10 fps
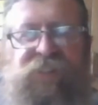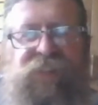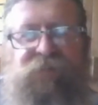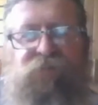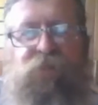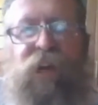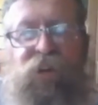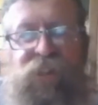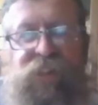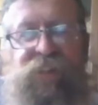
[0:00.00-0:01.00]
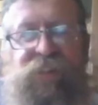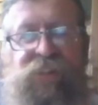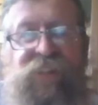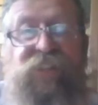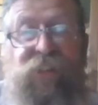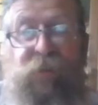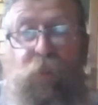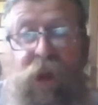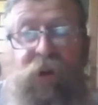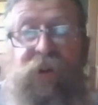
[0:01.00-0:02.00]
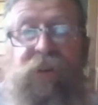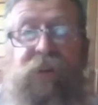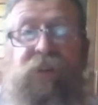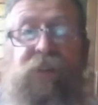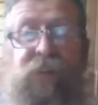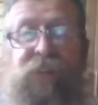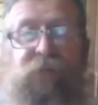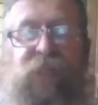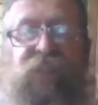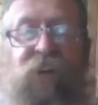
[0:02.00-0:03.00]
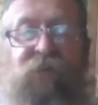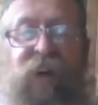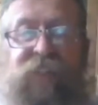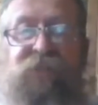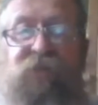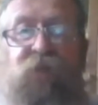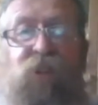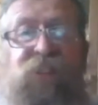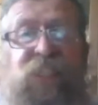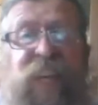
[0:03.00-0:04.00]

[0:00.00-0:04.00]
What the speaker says: He's a bloke. He's like a bloke, but he's got fucking full on